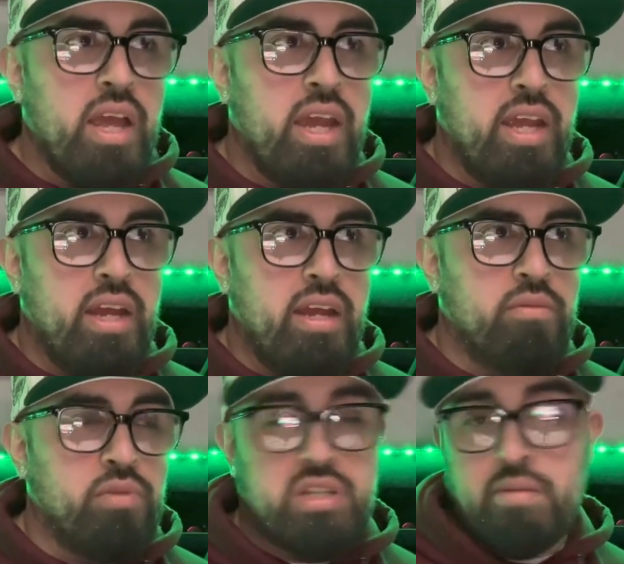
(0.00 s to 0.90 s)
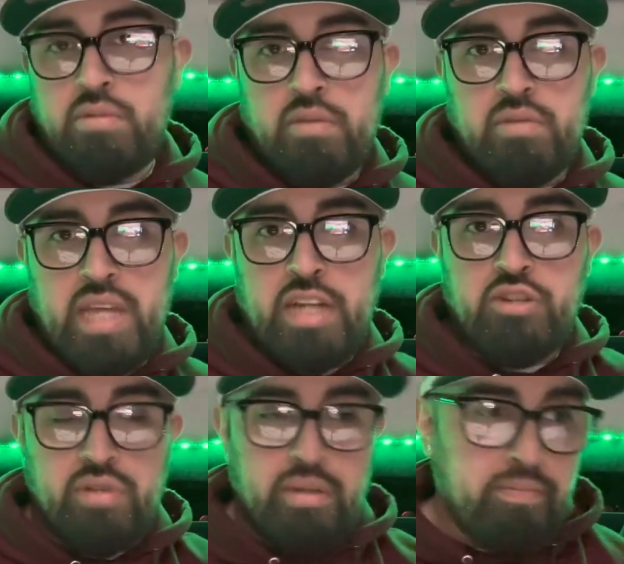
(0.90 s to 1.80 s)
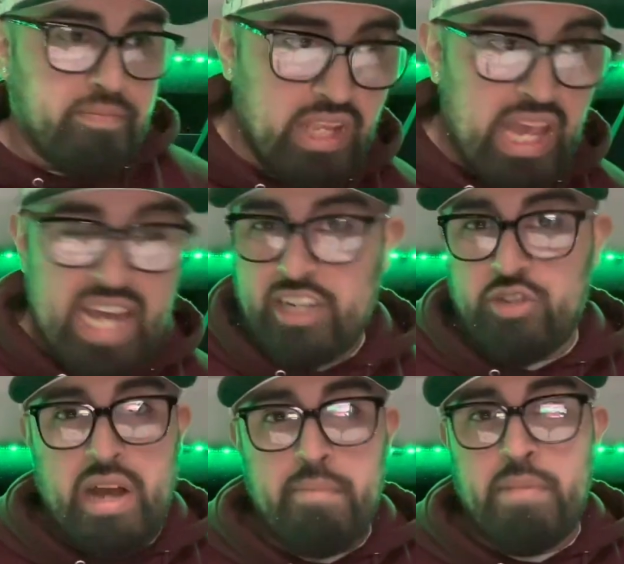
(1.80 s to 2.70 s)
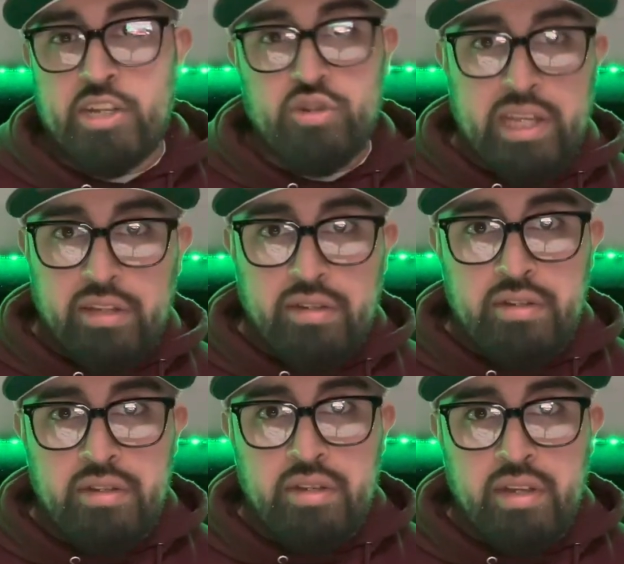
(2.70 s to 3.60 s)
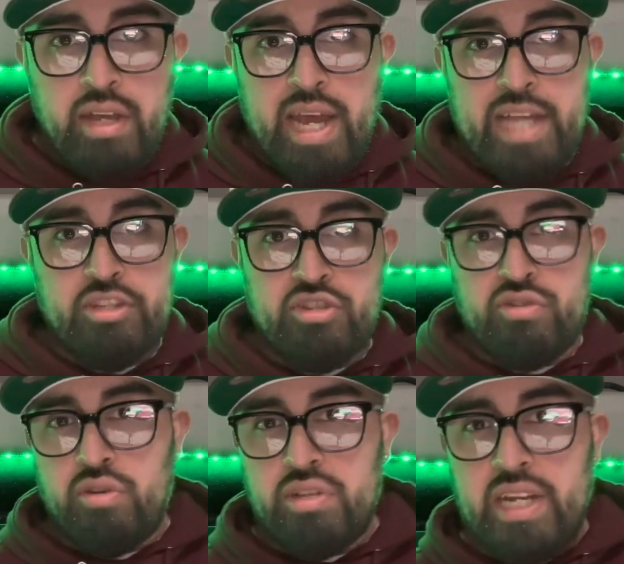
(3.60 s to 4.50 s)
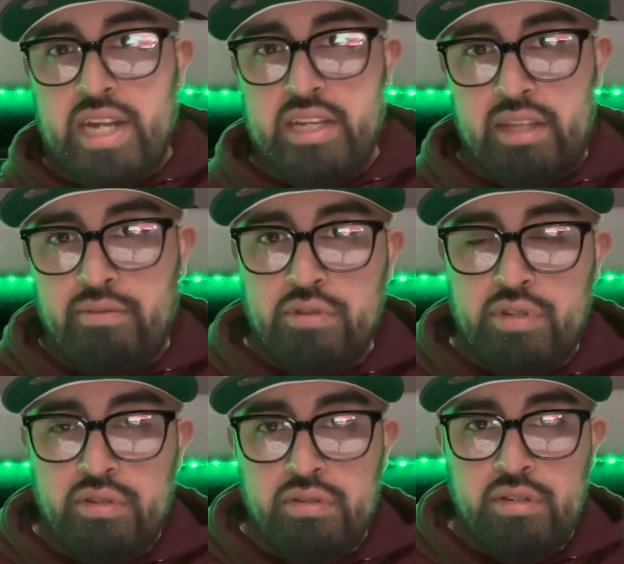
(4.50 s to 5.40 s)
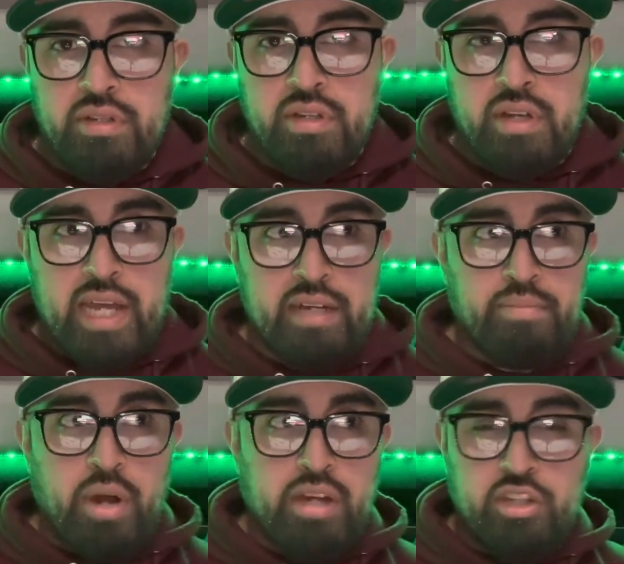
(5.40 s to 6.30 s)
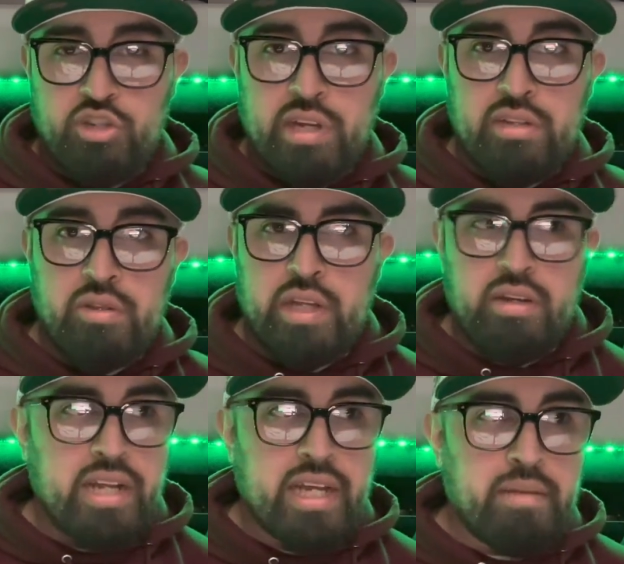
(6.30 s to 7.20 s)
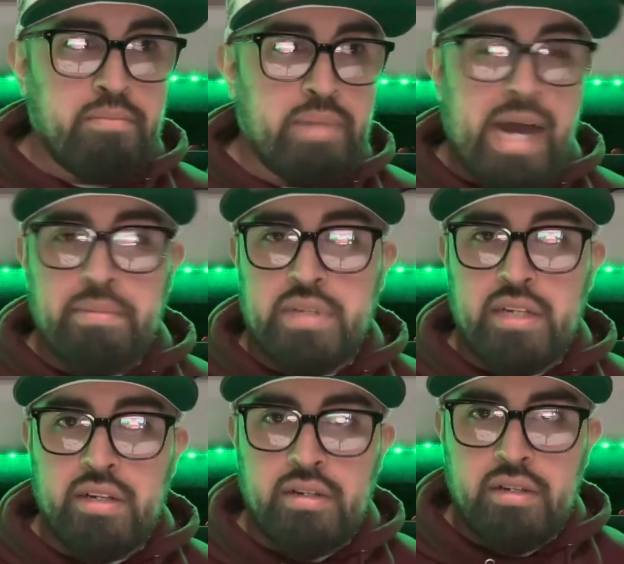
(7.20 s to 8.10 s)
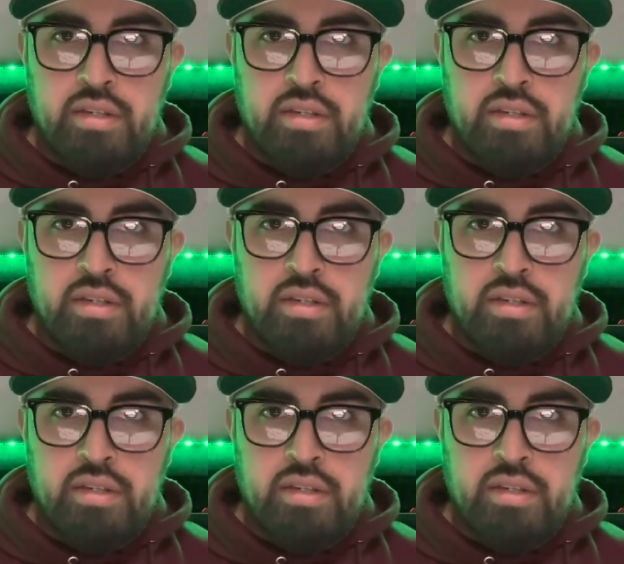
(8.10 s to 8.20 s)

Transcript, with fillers: And once I'm done with that trip, I can drop my trailer at the store that I delivered to. I could park the trailer there and I could bobtail